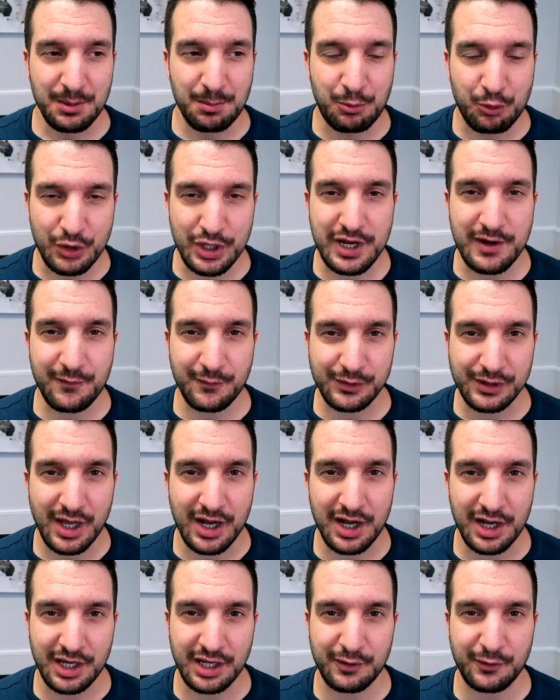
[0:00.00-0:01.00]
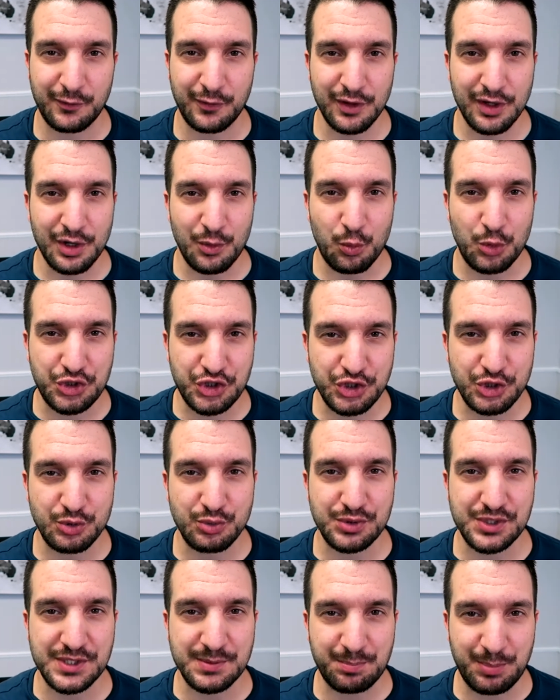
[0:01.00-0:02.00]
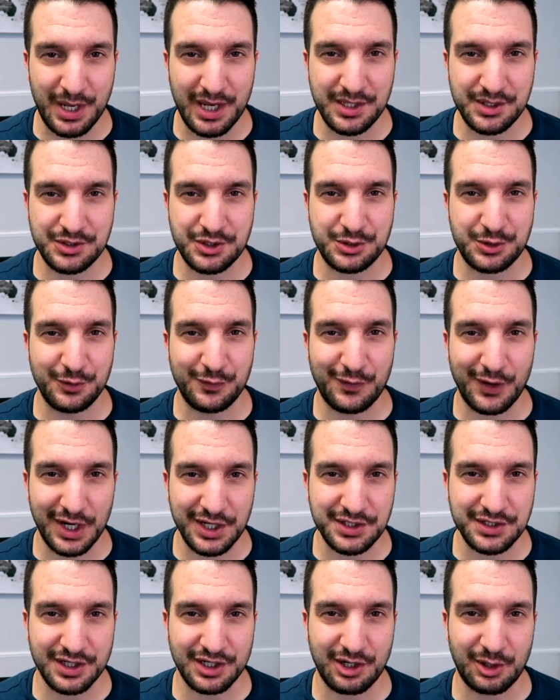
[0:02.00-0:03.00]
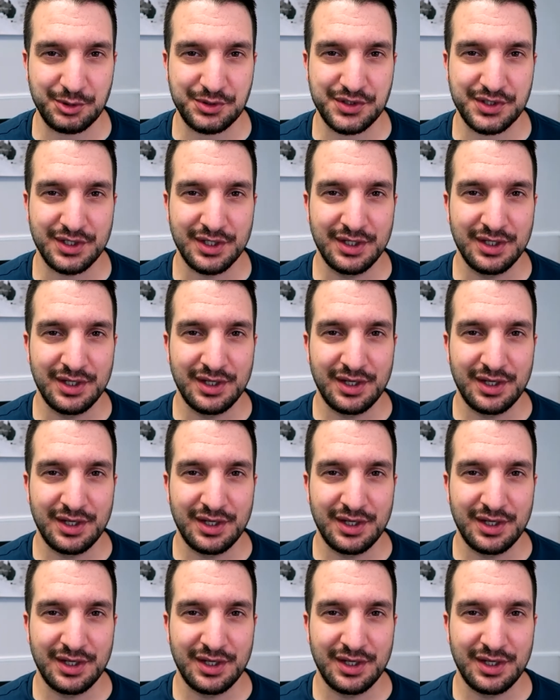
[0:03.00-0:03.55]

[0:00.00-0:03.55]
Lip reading: brief life which you spend to find out